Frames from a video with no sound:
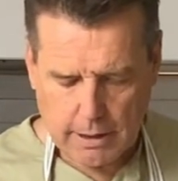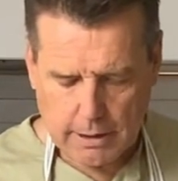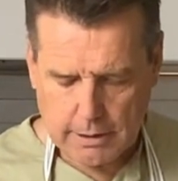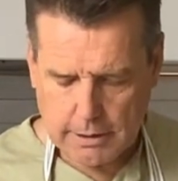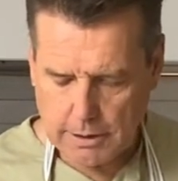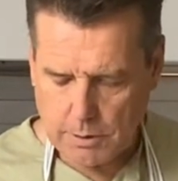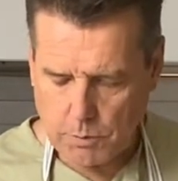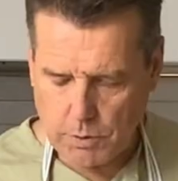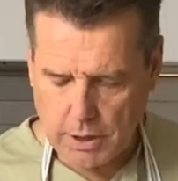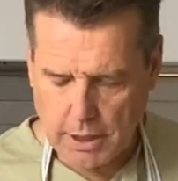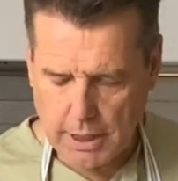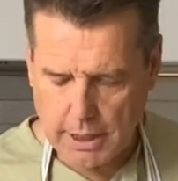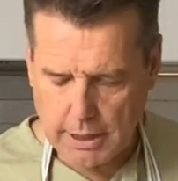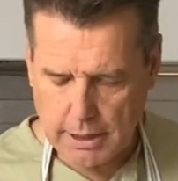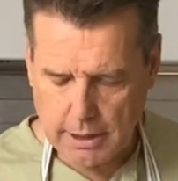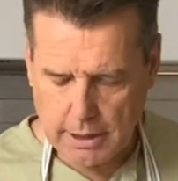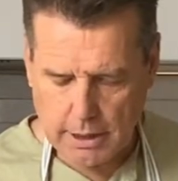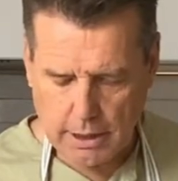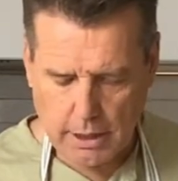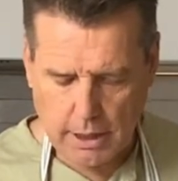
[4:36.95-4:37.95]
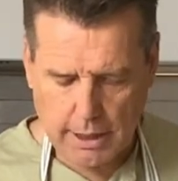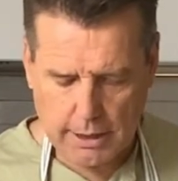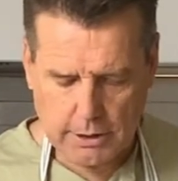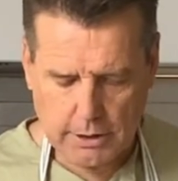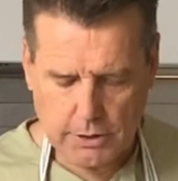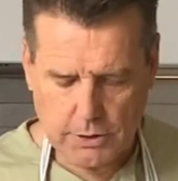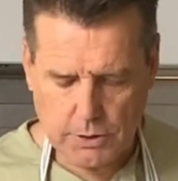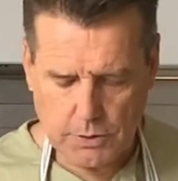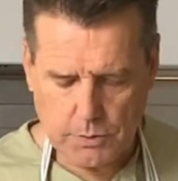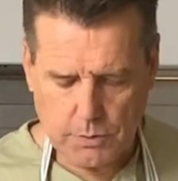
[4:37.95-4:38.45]
So what I like to
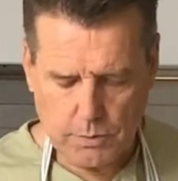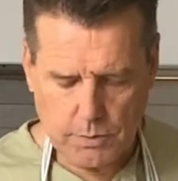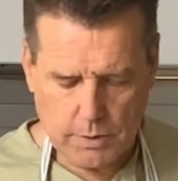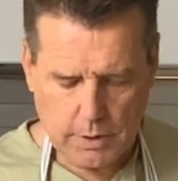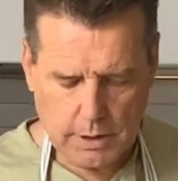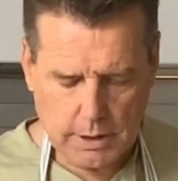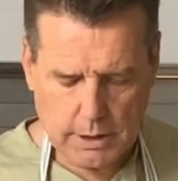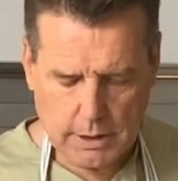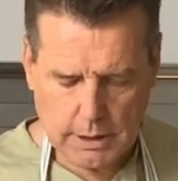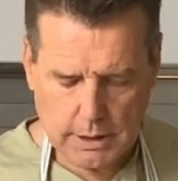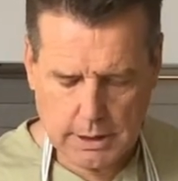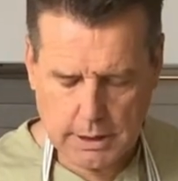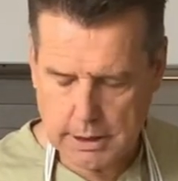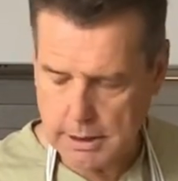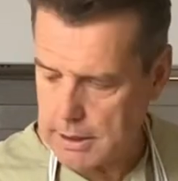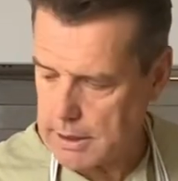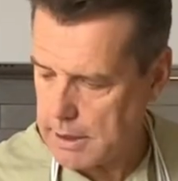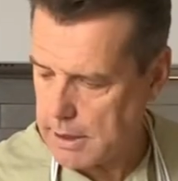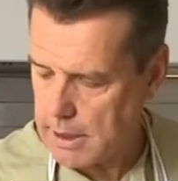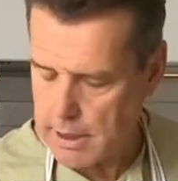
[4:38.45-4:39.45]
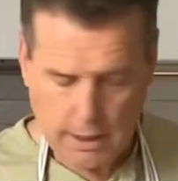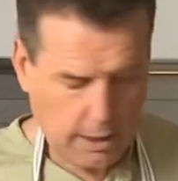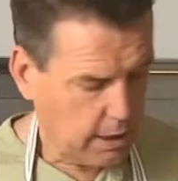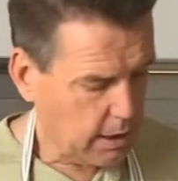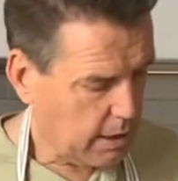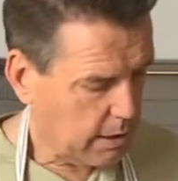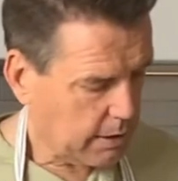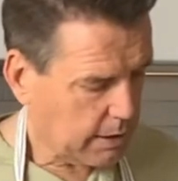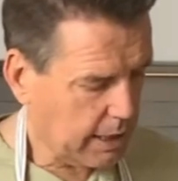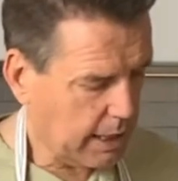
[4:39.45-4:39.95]
do is
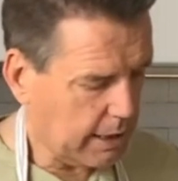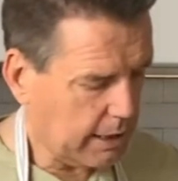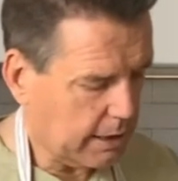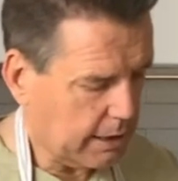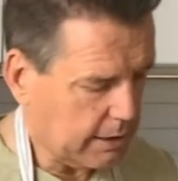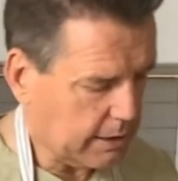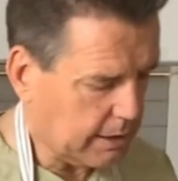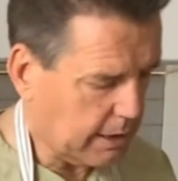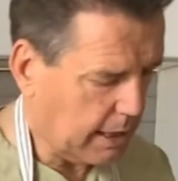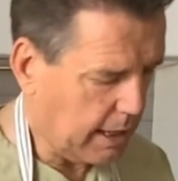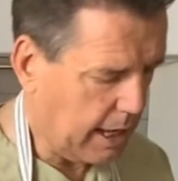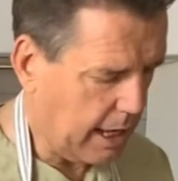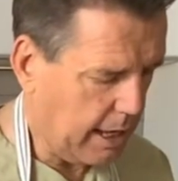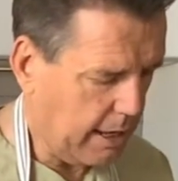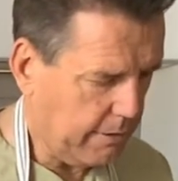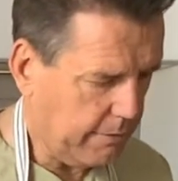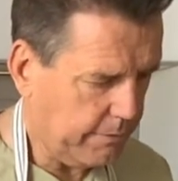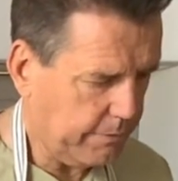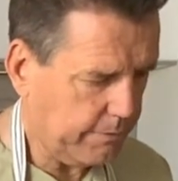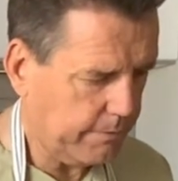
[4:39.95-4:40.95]
cut it into halves,